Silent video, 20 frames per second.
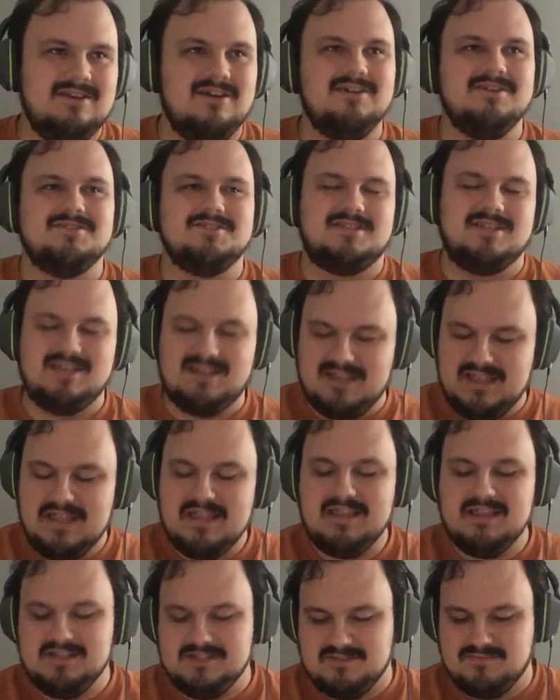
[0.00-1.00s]
does
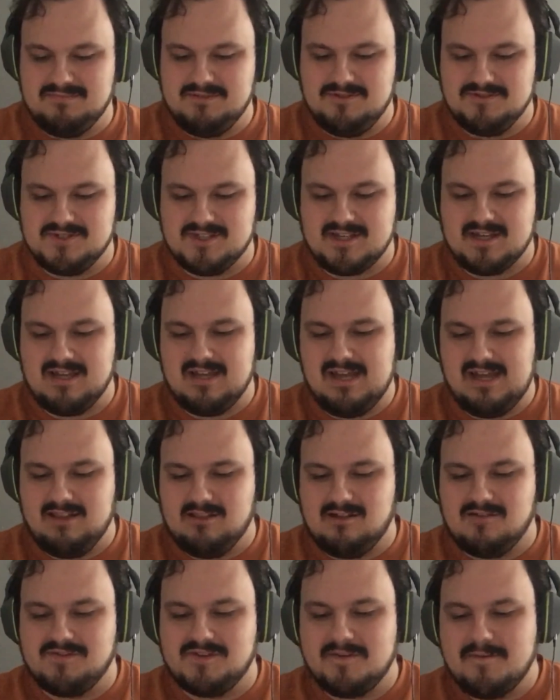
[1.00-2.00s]
his music, and I
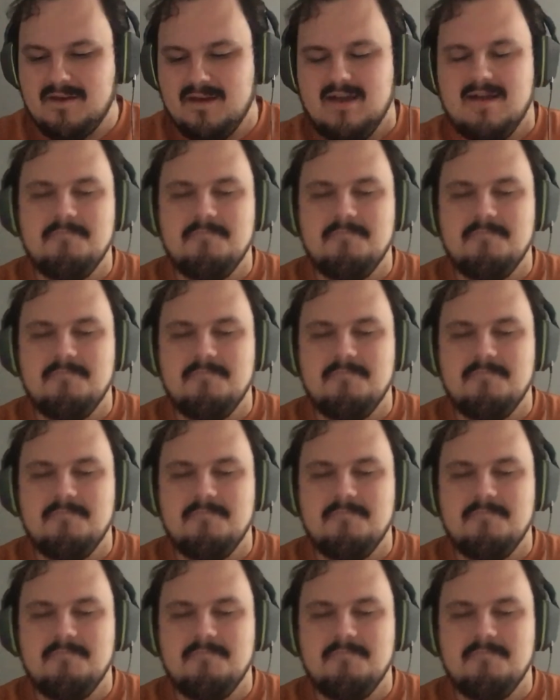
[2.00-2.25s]
love it.